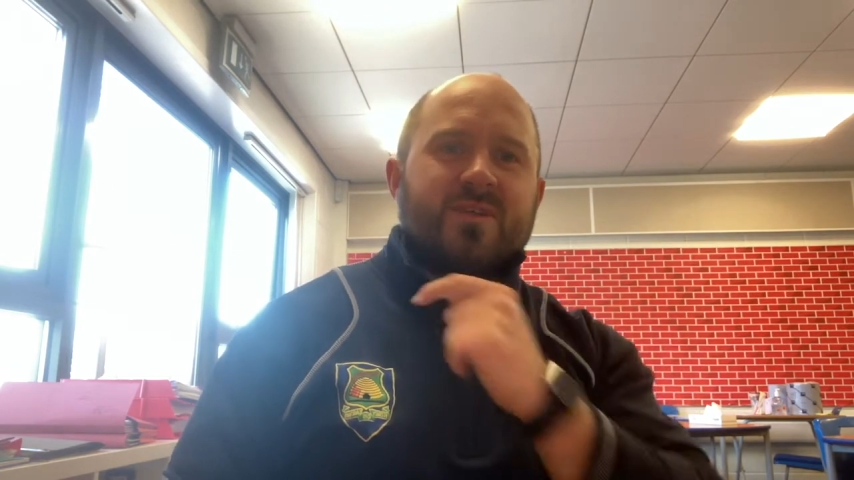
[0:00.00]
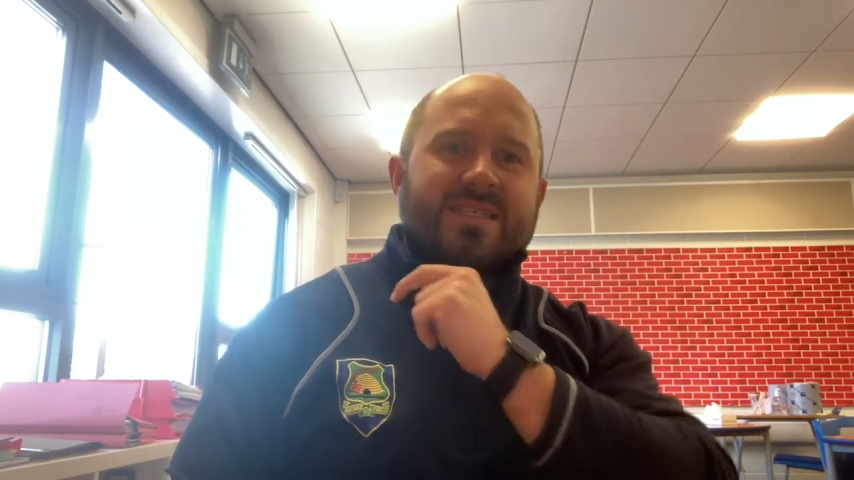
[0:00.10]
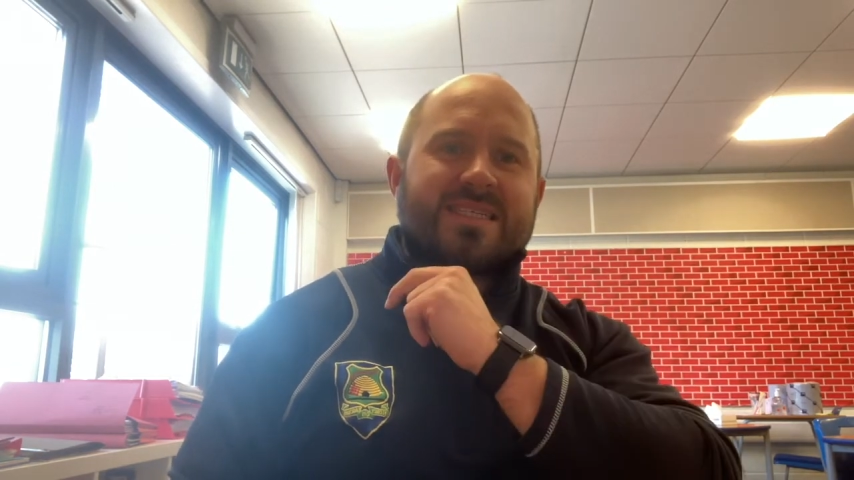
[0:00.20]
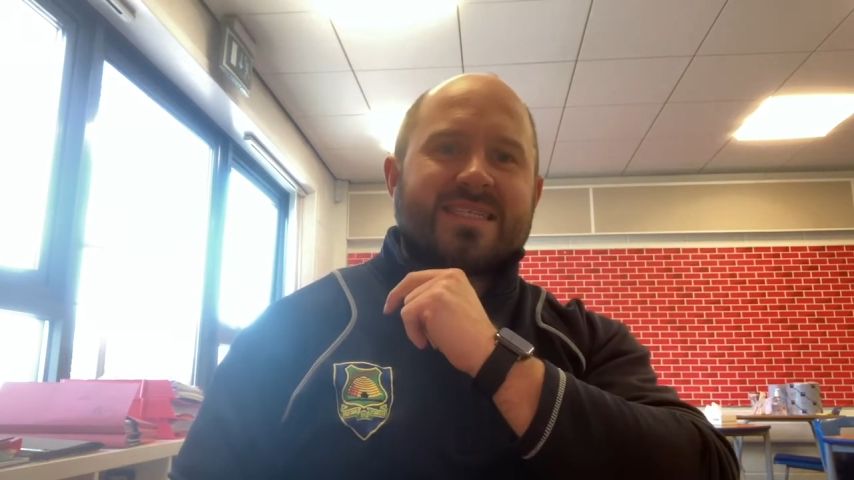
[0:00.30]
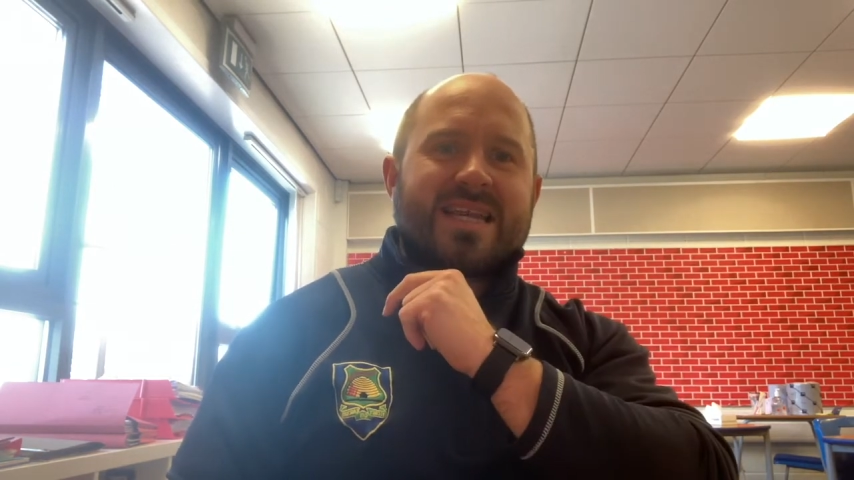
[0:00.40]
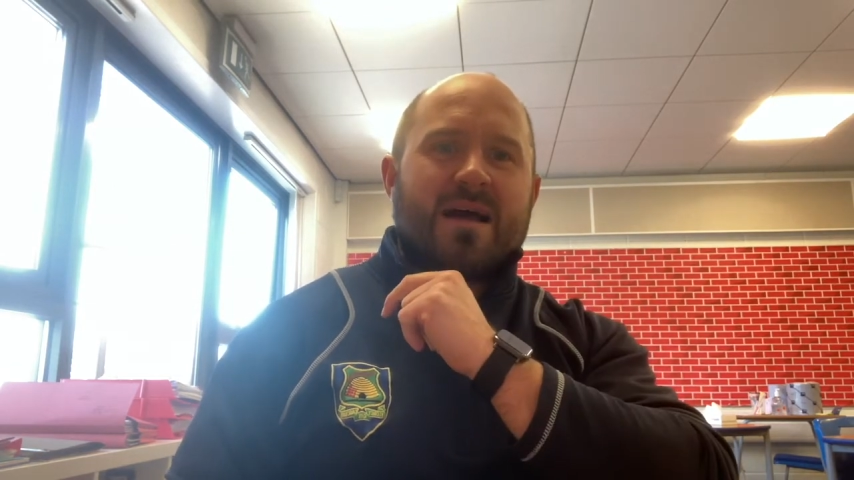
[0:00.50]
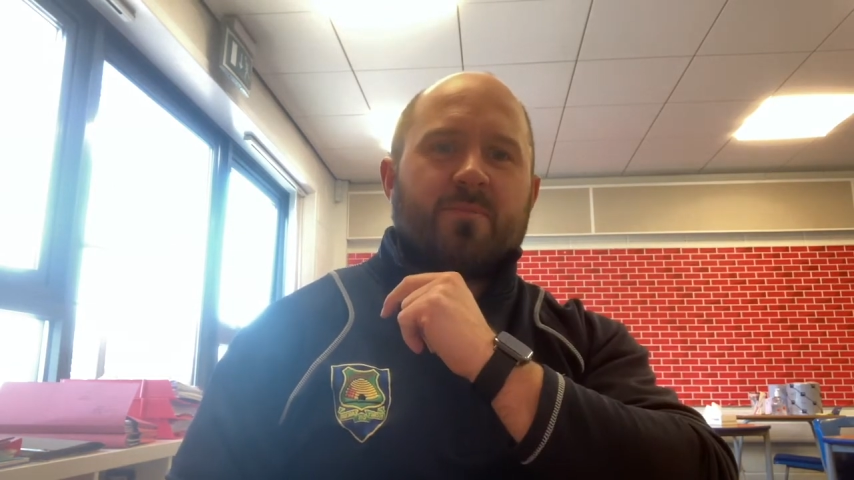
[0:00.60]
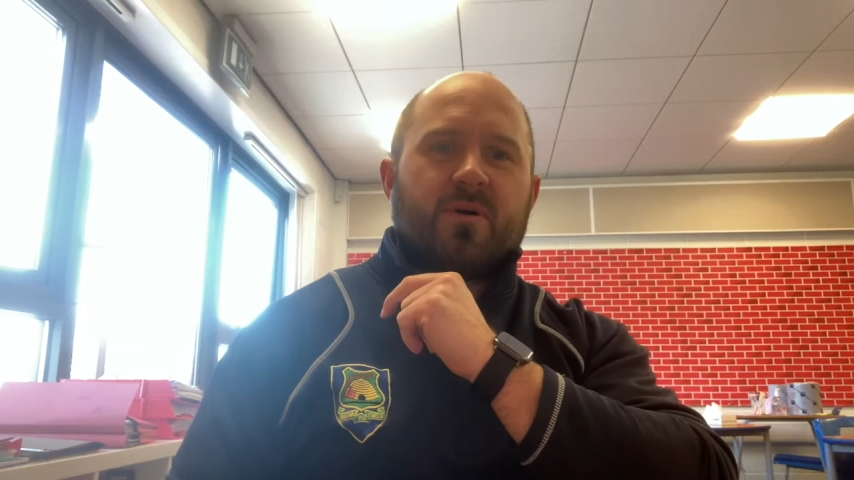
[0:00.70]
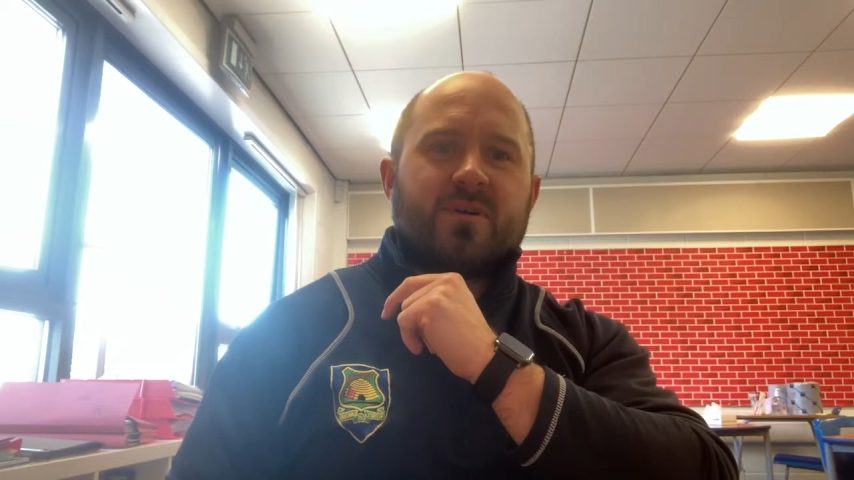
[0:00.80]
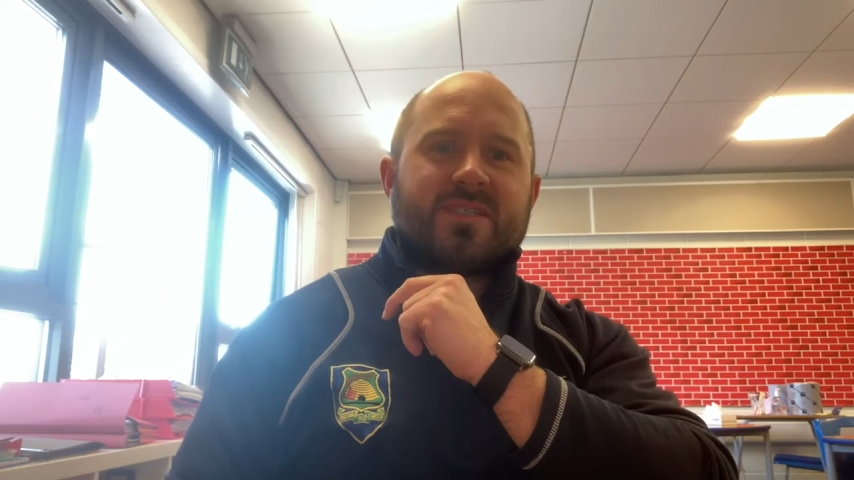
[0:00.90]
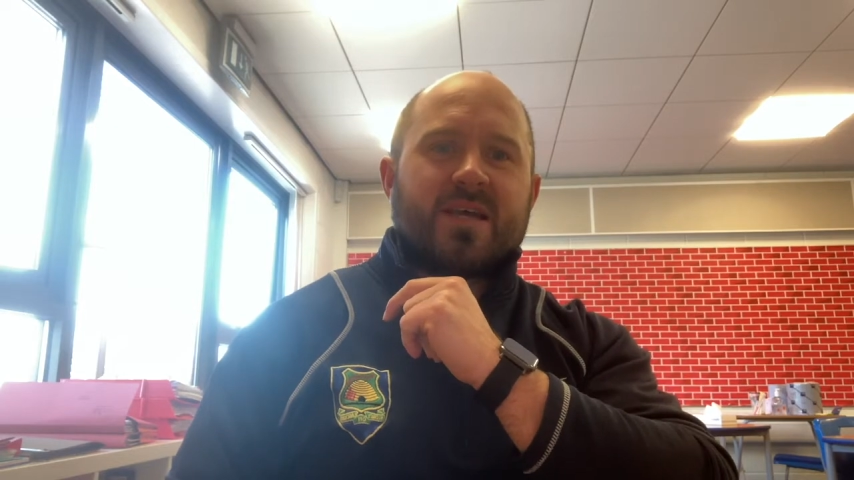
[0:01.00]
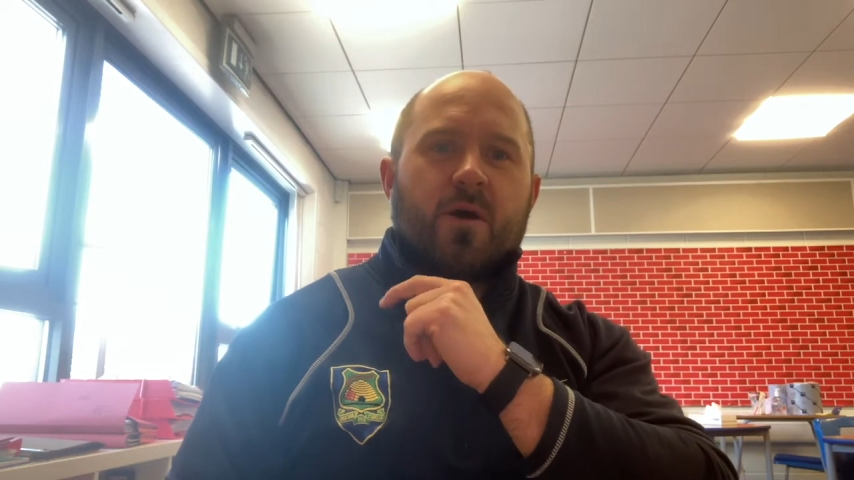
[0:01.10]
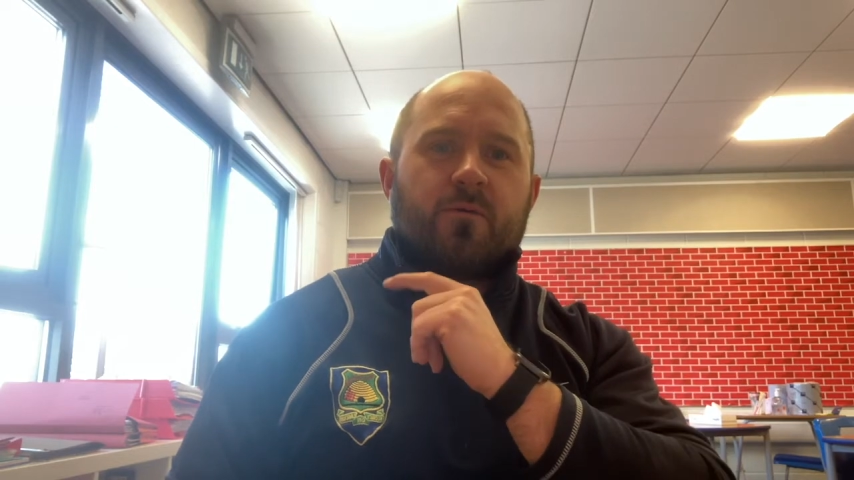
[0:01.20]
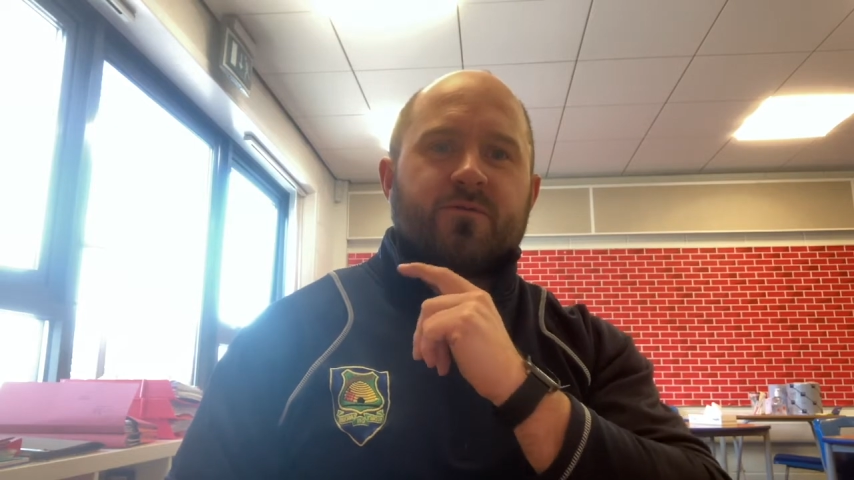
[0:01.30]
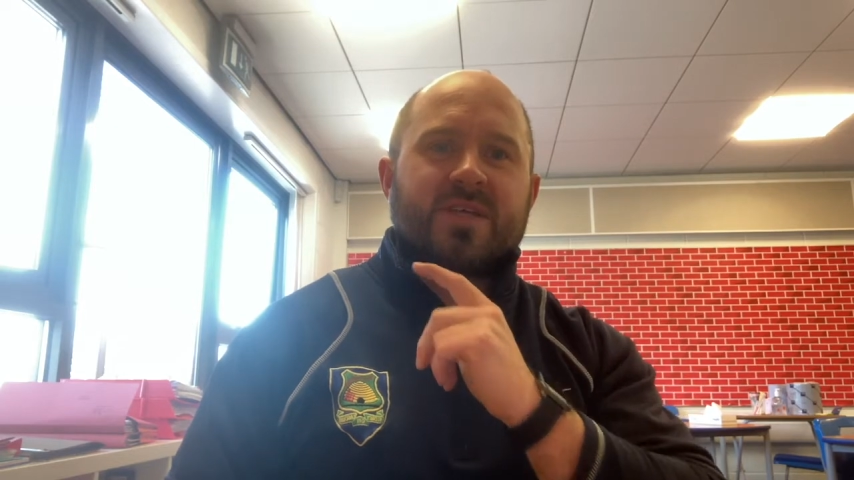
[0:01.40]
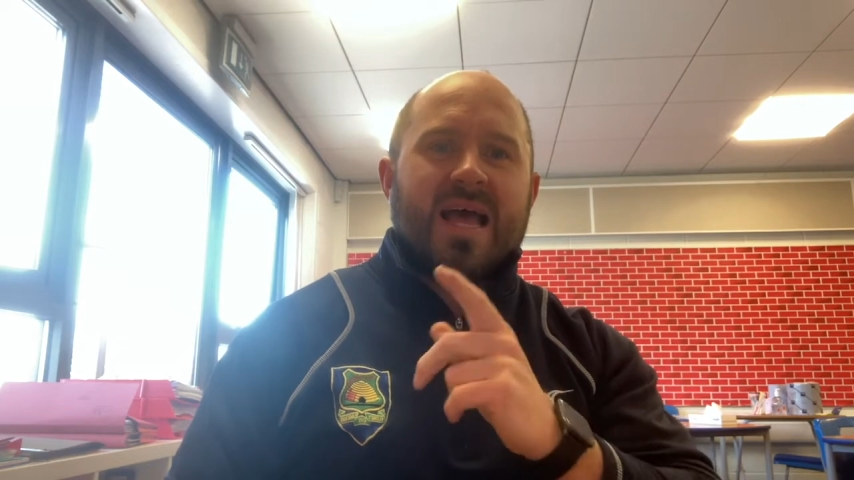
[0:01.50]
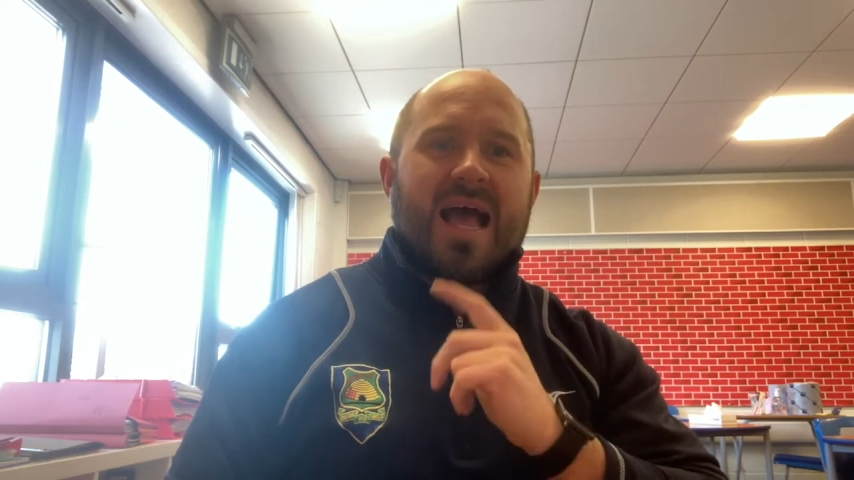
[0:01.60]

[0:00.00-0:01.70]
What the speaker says: and snap ourselves